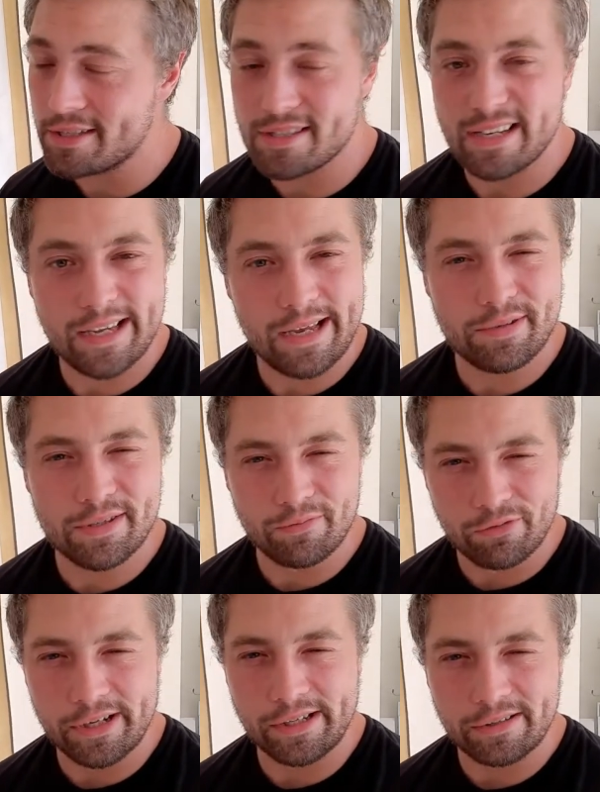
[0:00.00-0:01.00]
is it keeps them
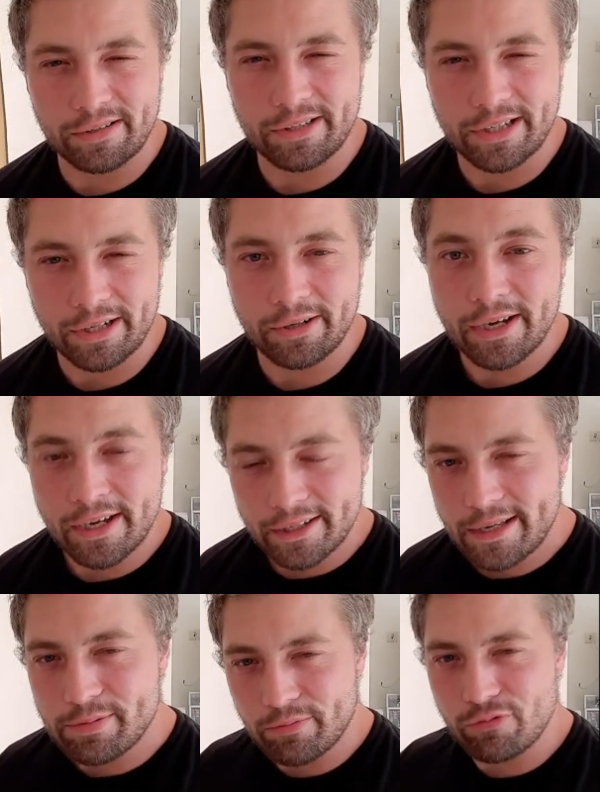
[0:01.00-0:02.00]
real,
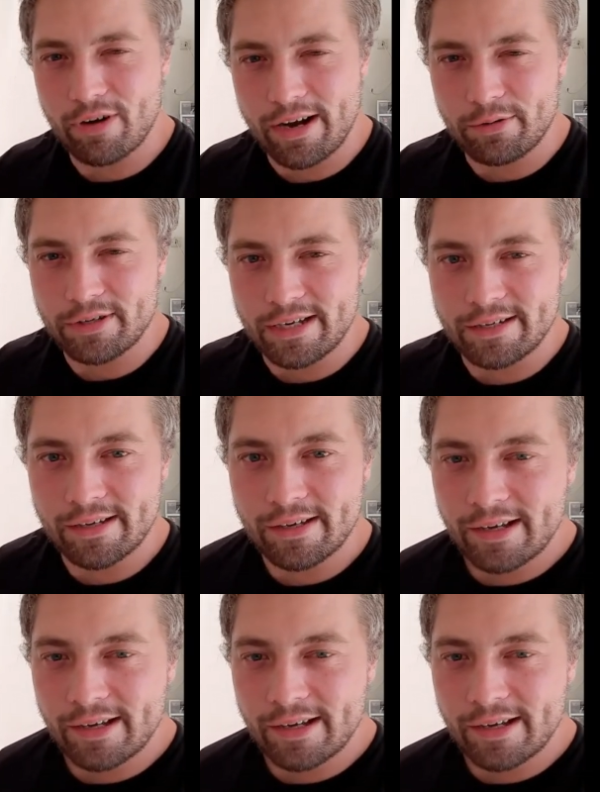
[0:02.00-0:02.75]
keeps them grounded.